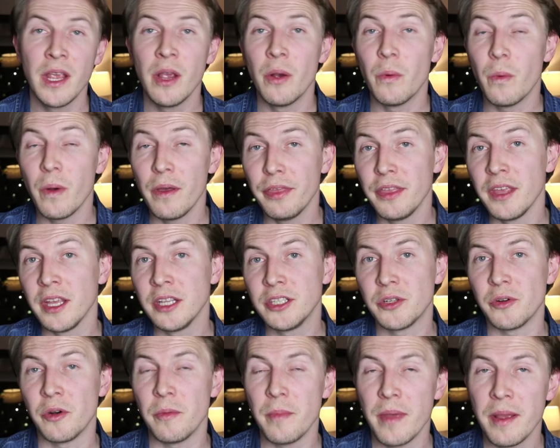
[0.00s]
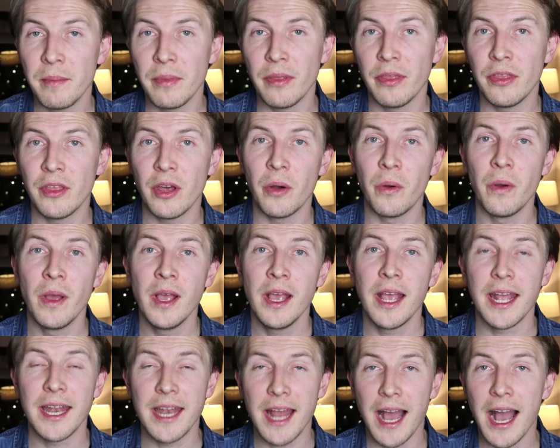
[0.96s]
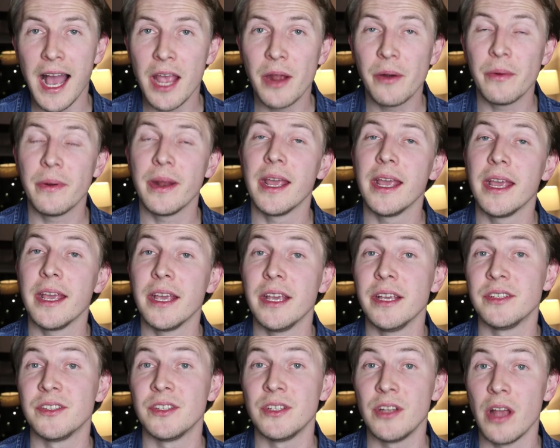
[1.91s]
One thing to remember though, an IRA is